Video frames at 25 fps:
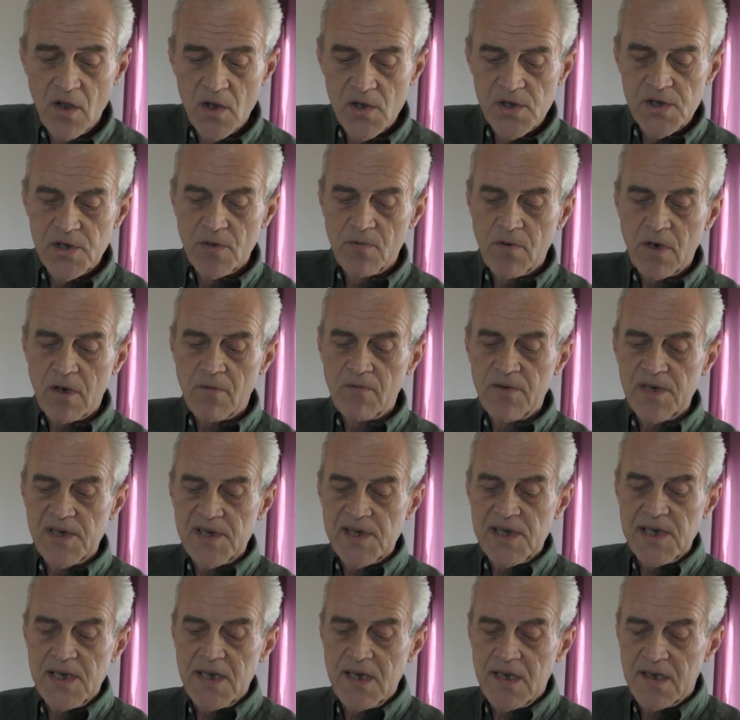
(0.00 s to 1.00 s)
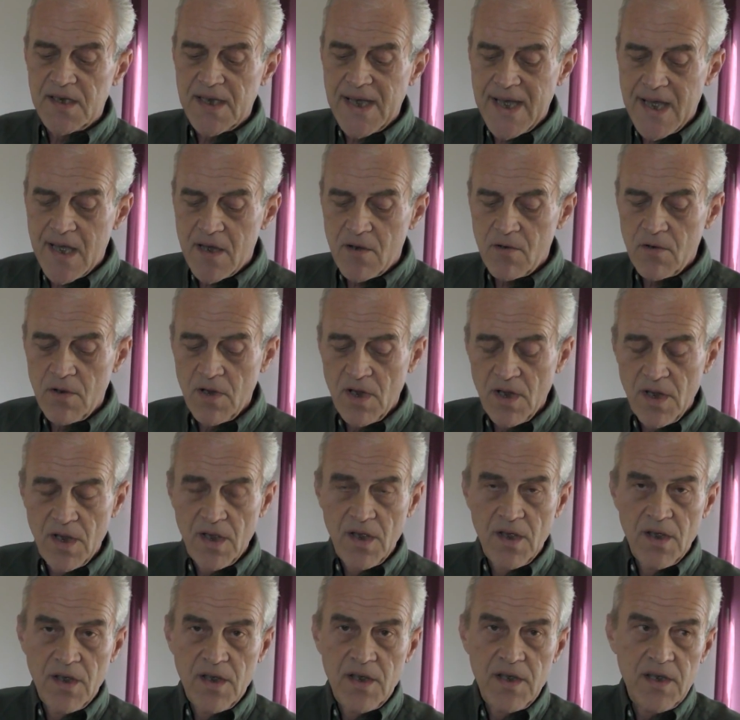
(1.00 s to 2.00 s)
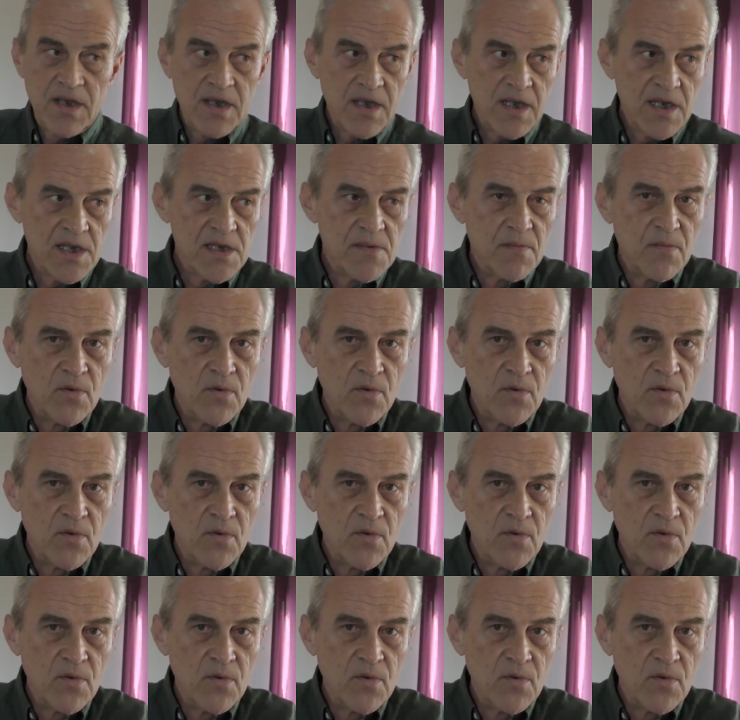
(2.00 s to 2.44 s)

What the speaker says: So what we're seeing now is